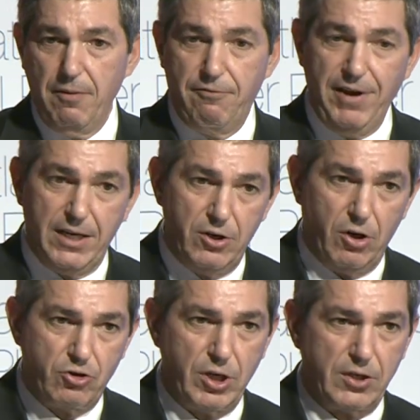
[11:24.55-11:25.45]
fate
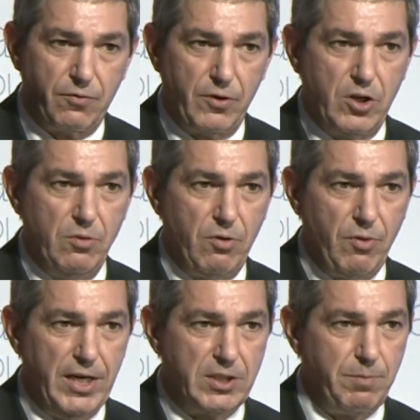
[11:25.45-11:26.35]
not just for the human
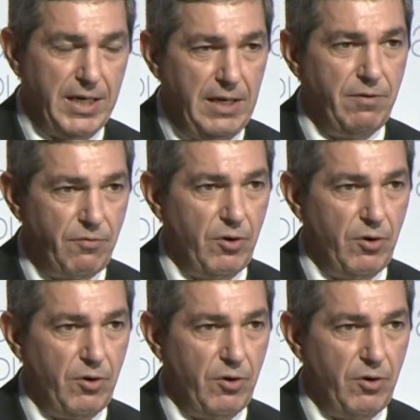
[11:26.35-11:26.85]
rights, but even